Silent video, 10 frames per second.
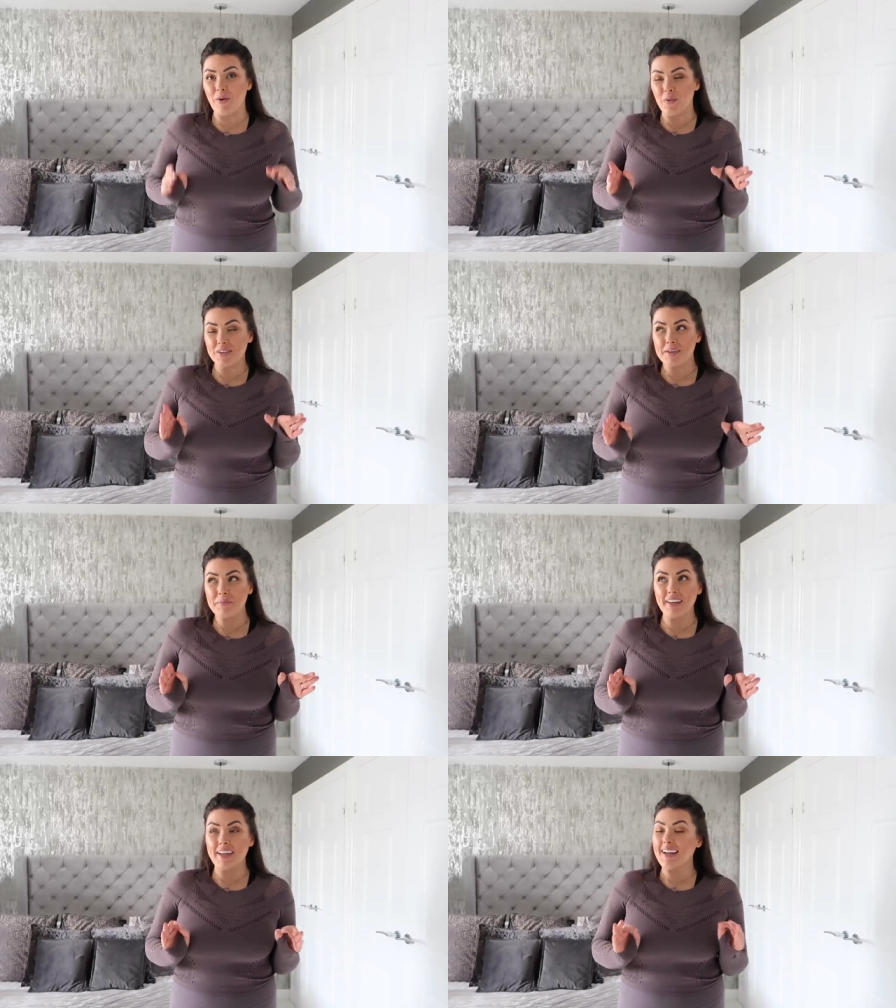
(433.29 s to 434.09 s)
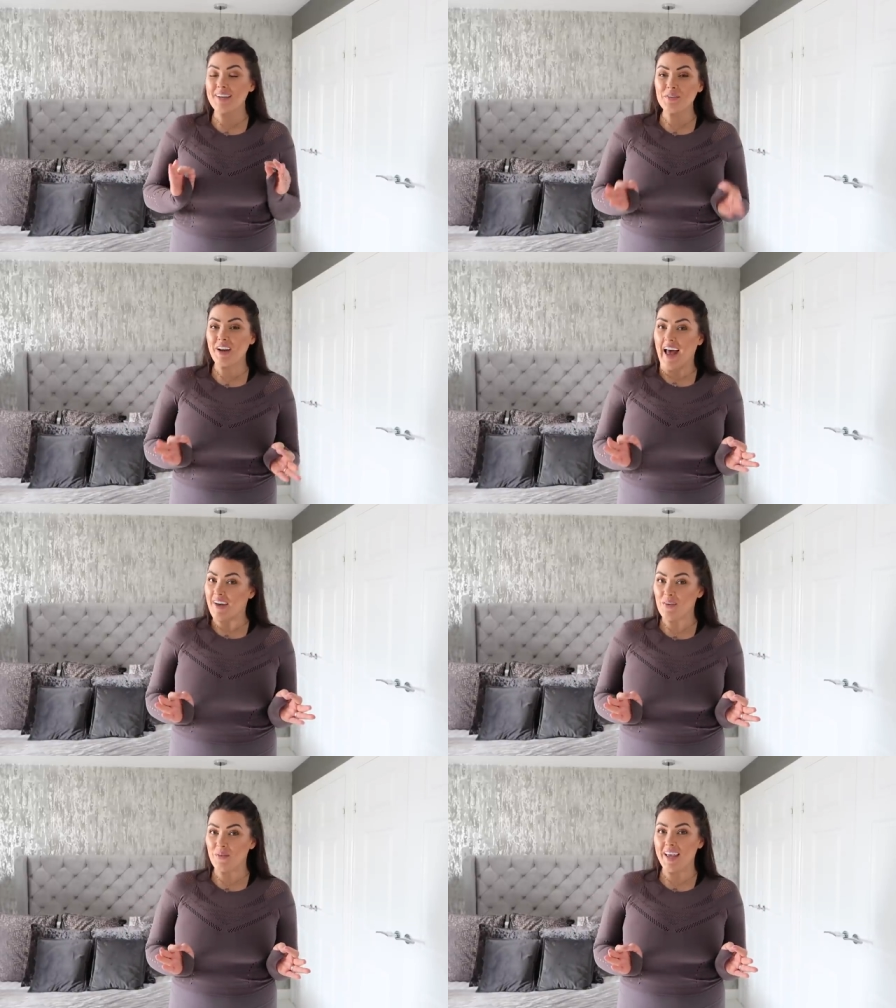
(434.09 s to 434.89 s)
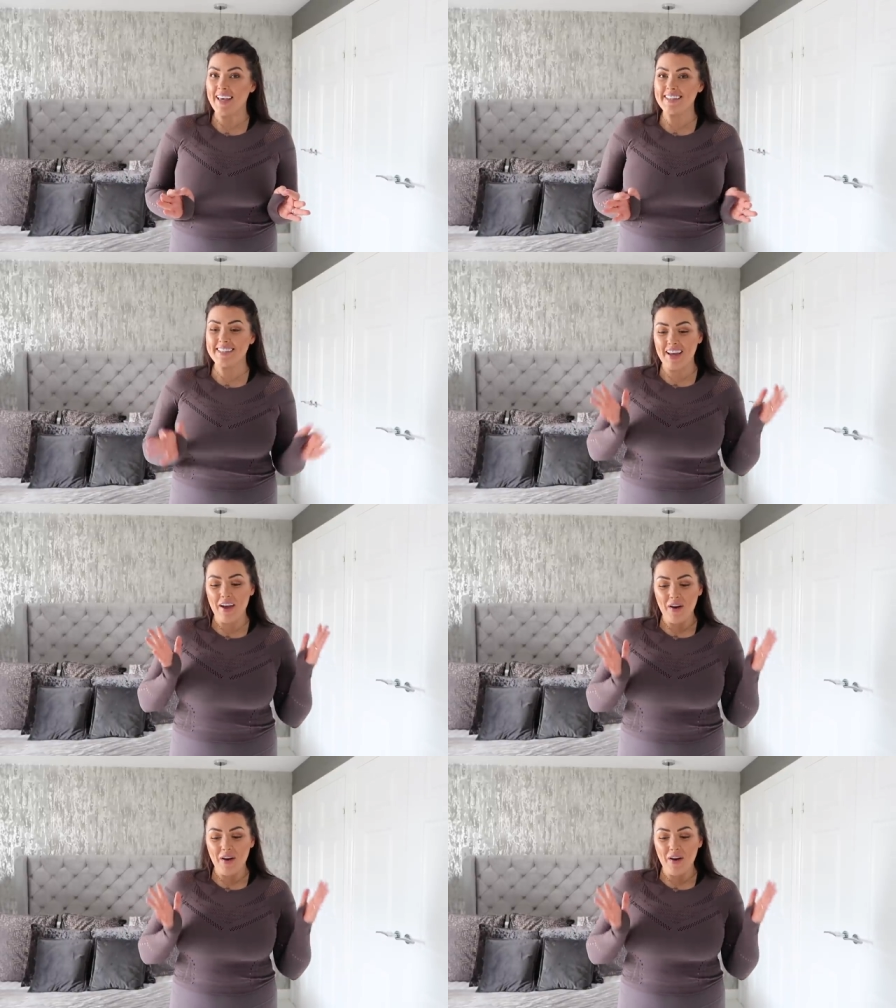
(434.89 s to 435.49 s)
always complaining I don't have a waist